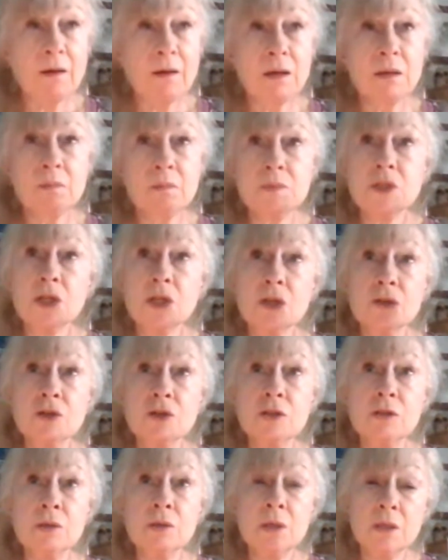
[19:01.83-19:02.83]
So you could
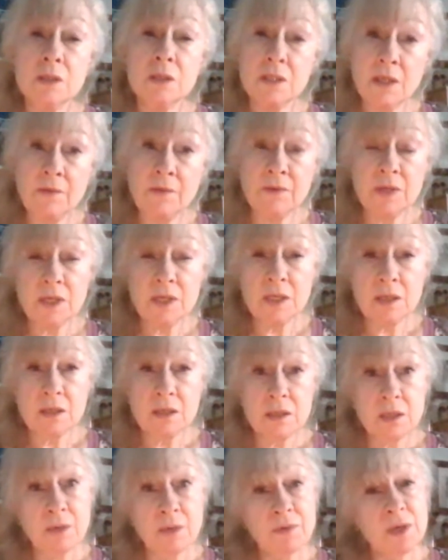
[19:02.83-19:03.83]
do it 7,
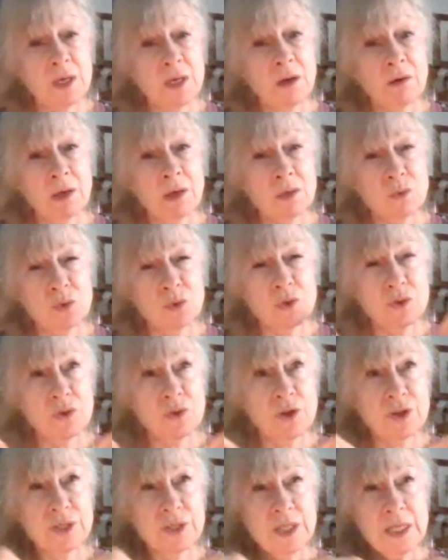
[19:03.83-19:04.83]
9 or
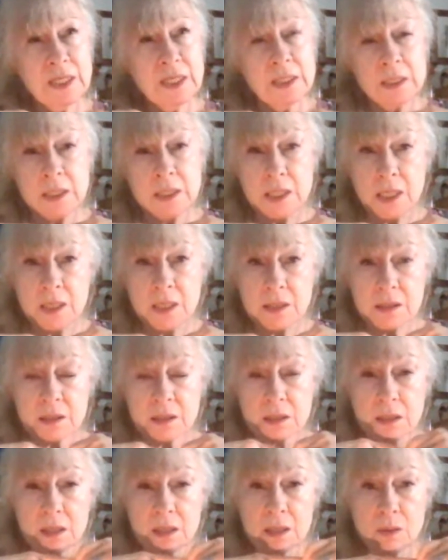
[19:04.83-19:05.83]
13 days,
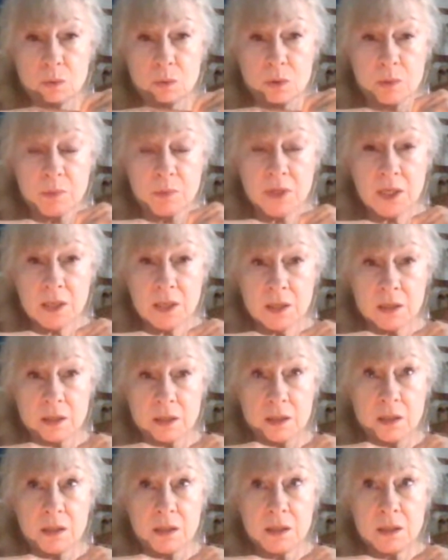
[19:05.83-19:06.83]
I think would be
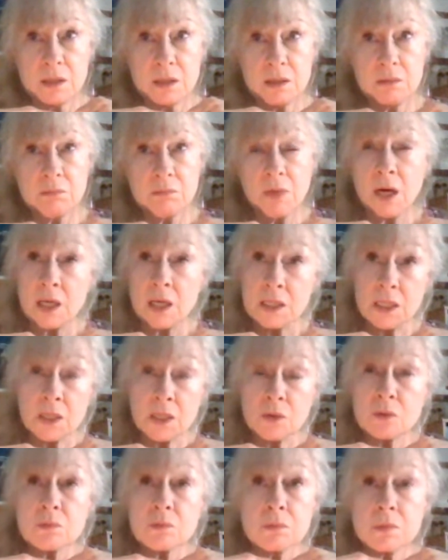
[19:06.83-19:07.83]

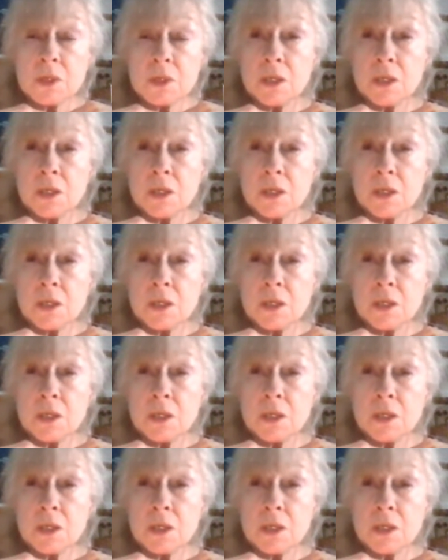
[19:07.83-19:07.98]
ideal.